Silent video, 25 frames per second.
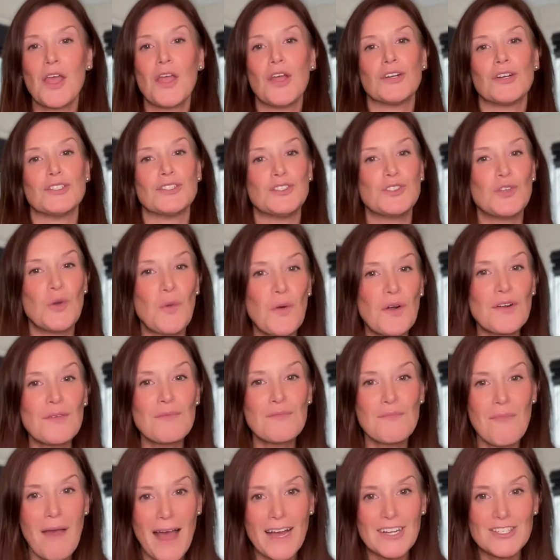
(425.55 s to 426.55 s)
your
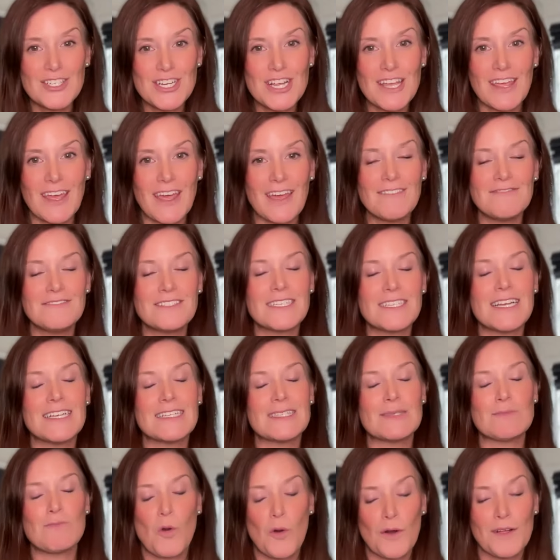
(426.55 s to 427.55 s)
magic gift is
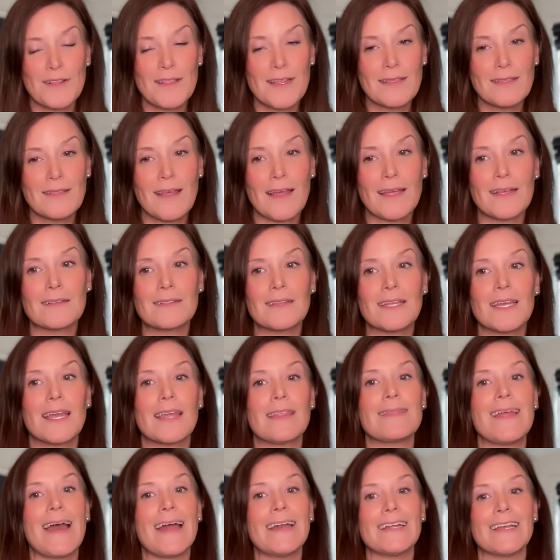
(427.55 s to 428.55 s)
more than likely
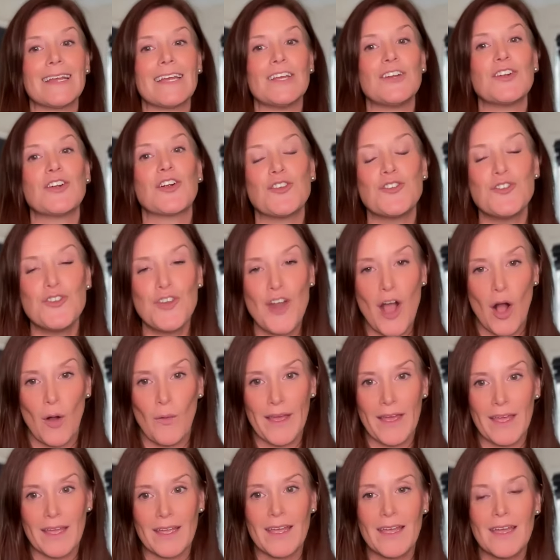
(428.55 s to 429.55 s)
that inner
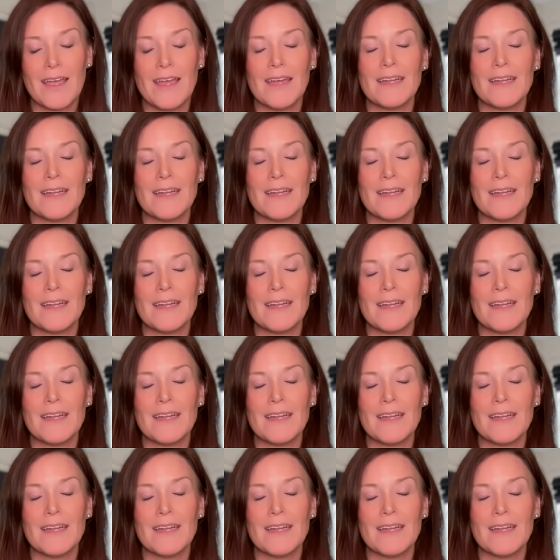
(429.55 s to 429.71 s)
knowing.